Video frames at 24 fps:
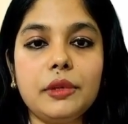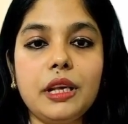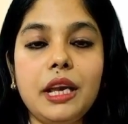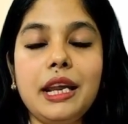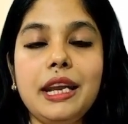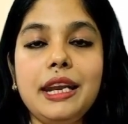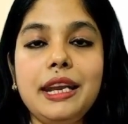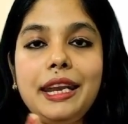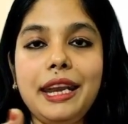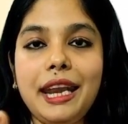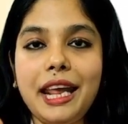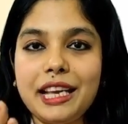
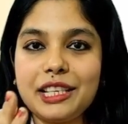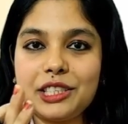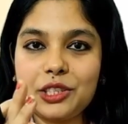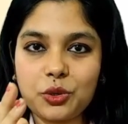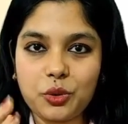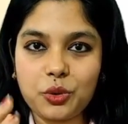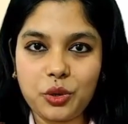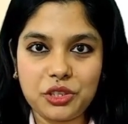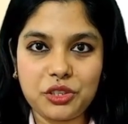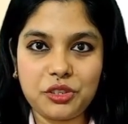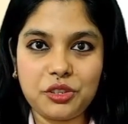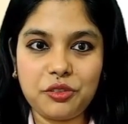Next
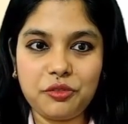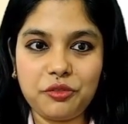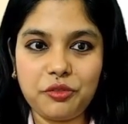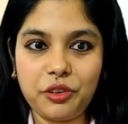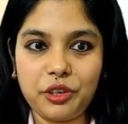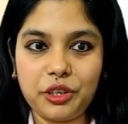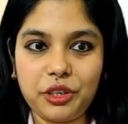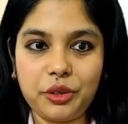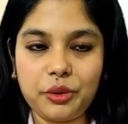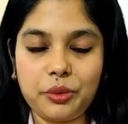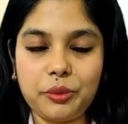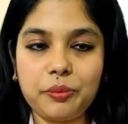question for
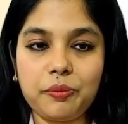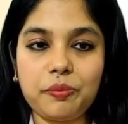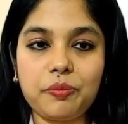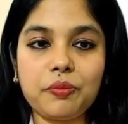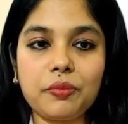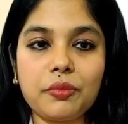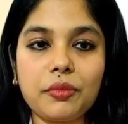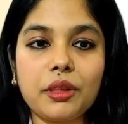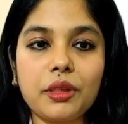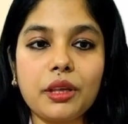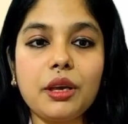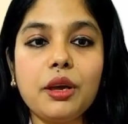you.
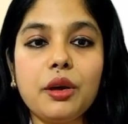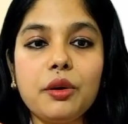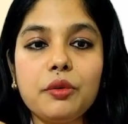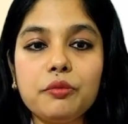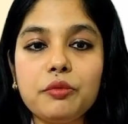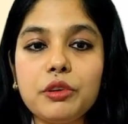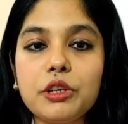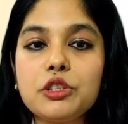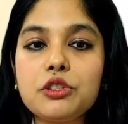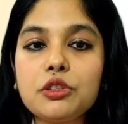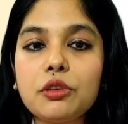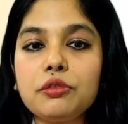
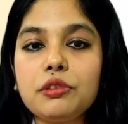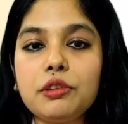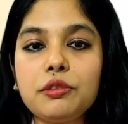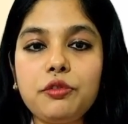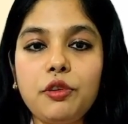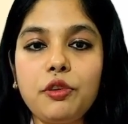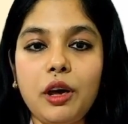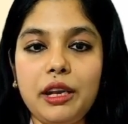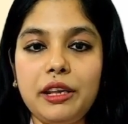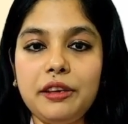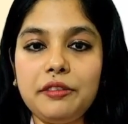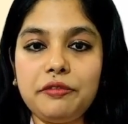Which of the
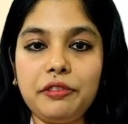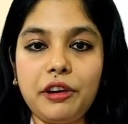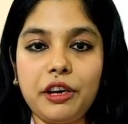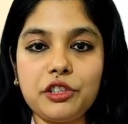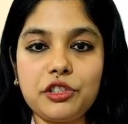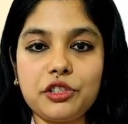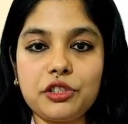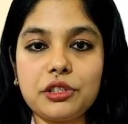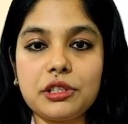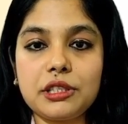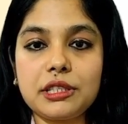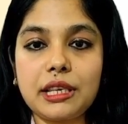following
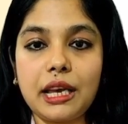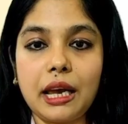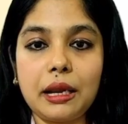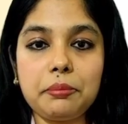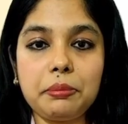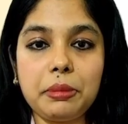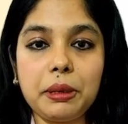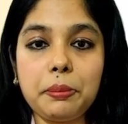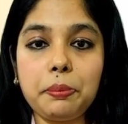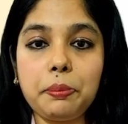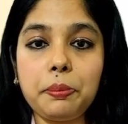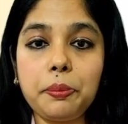functions can
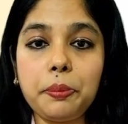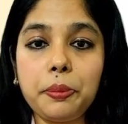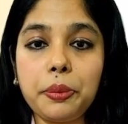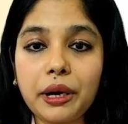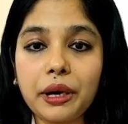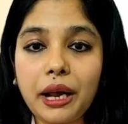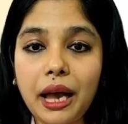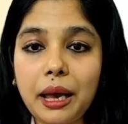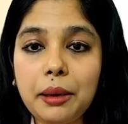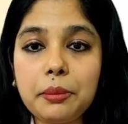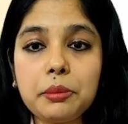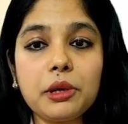be
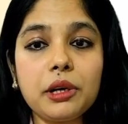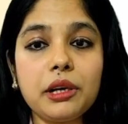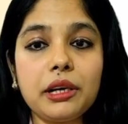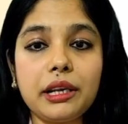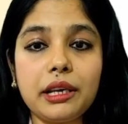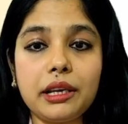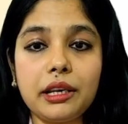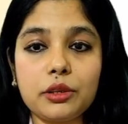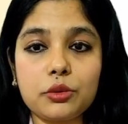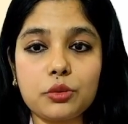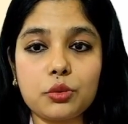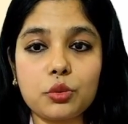
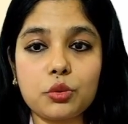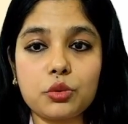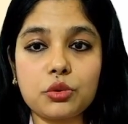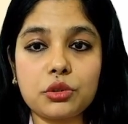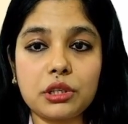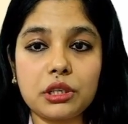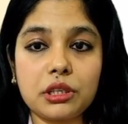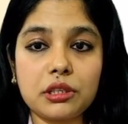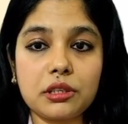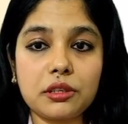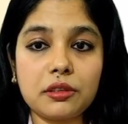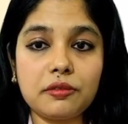primarily
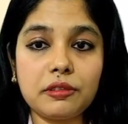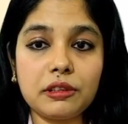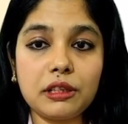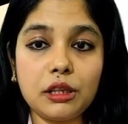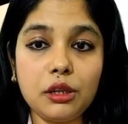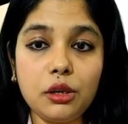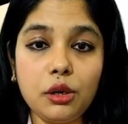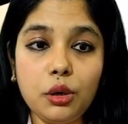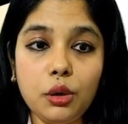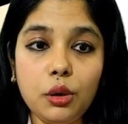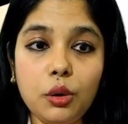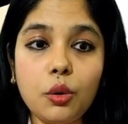associated with
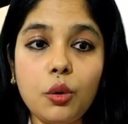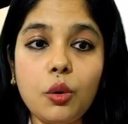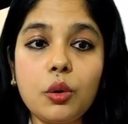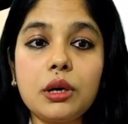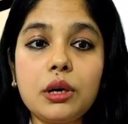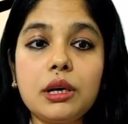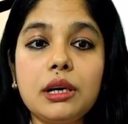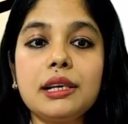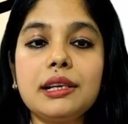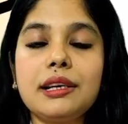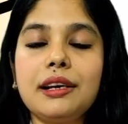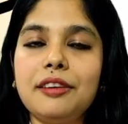
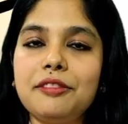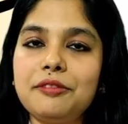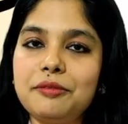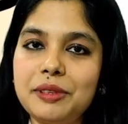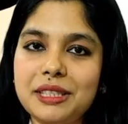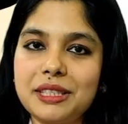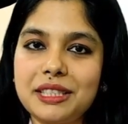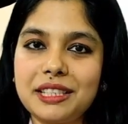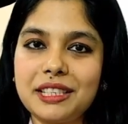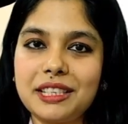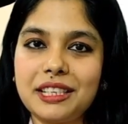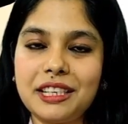local
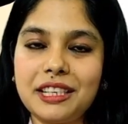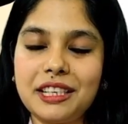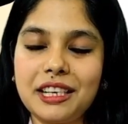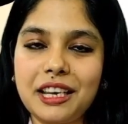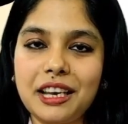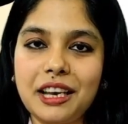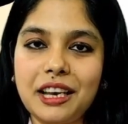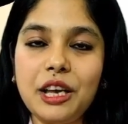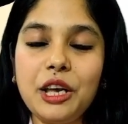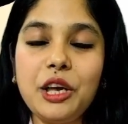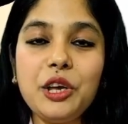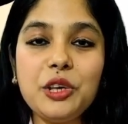governments in India?